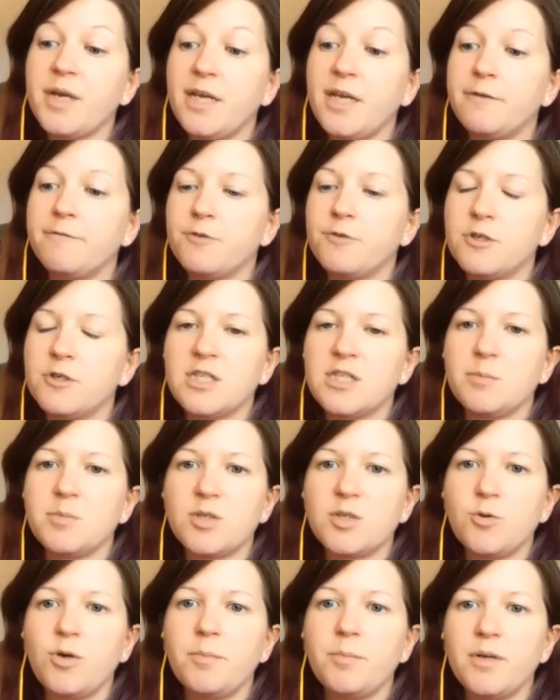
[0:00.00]
and for
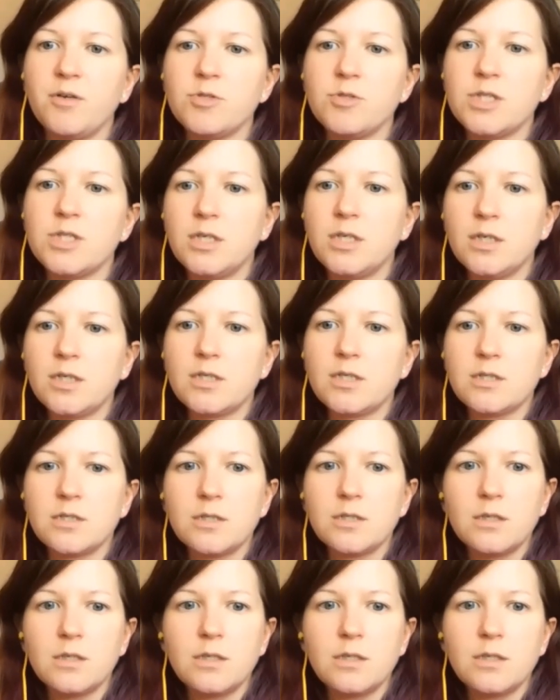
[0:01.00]
subsequent postdocs.